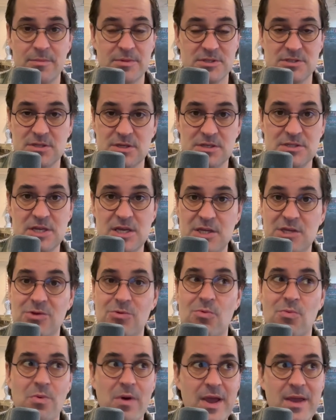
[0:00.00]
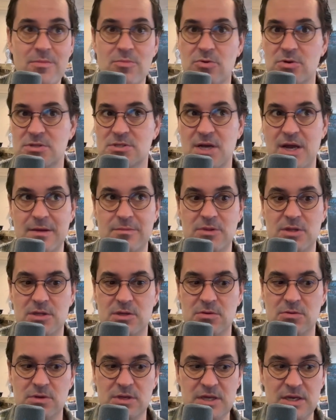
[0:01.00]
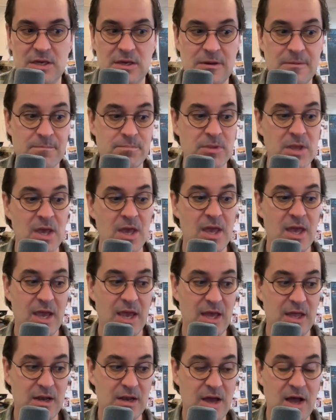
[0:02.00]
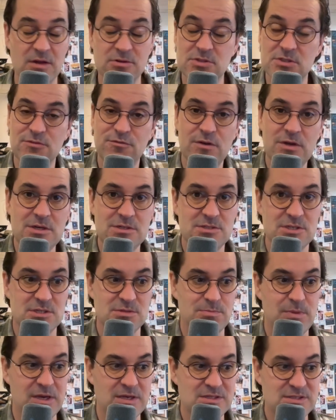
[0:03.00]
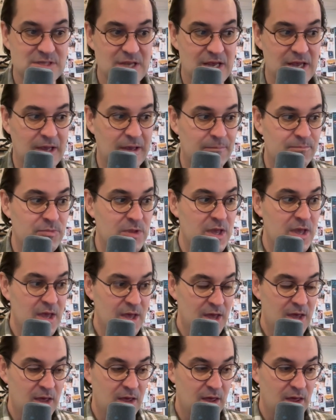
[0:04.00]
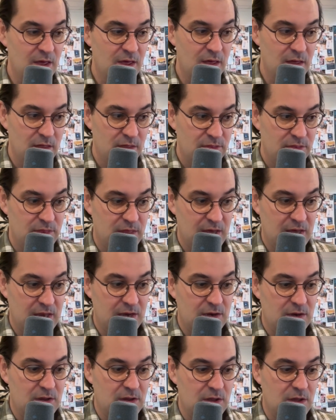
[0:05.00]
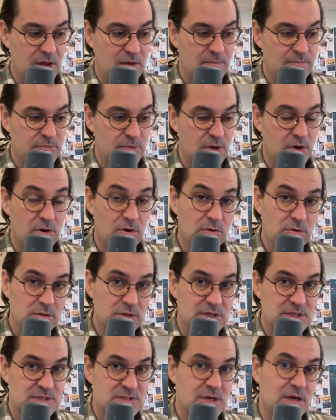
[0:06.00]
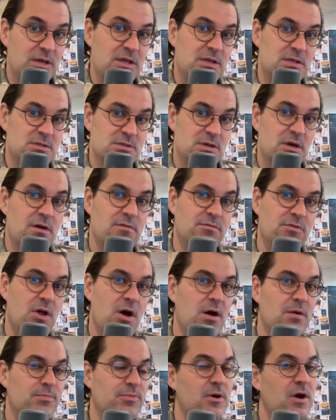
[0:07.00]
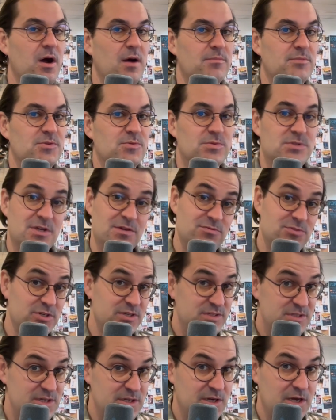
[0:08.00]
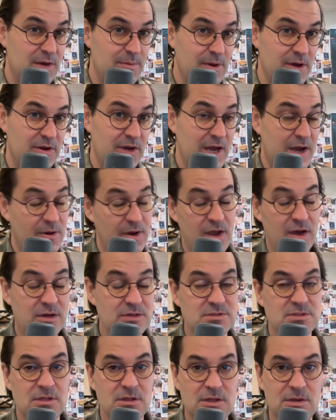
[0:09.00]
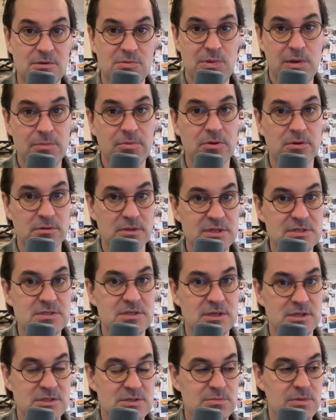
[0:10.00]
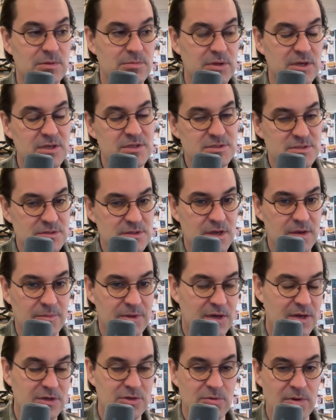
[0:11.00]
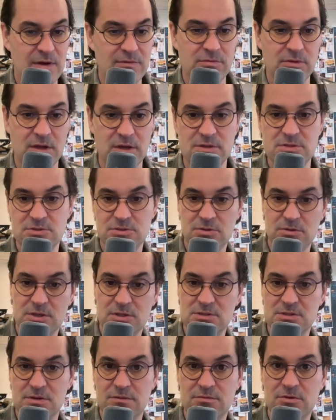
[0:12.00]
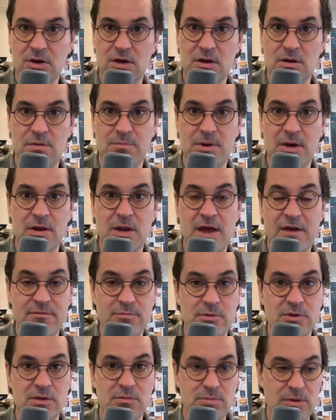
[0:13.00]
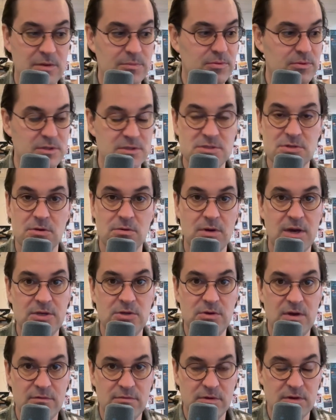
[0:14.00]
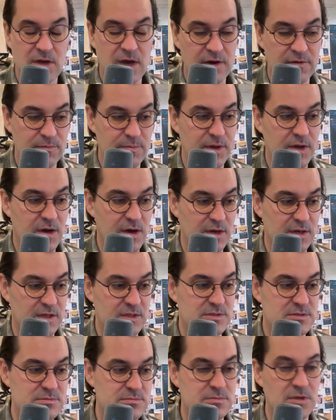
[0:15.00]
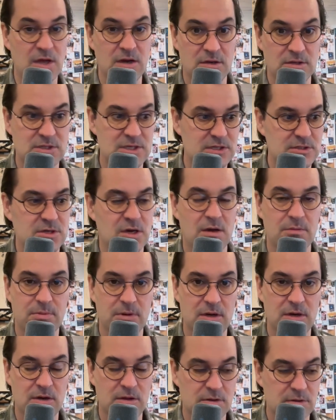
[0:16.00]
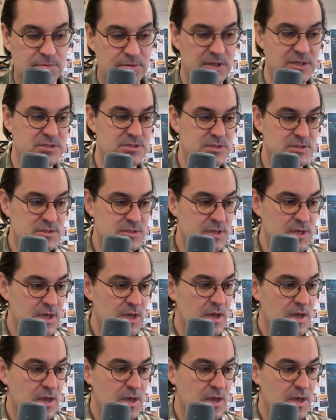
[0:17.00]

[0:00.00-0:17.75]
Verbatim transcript: It's going to take you way more time than you need. And I'll just finish this by saying that early studies of long prompts, which I've just seen come out now, I honestly think people are listening to me because I mean, I do have a lot of students. I've taught about half a million people, and so I do have a kind of big audience, not on TikTok, but in other places.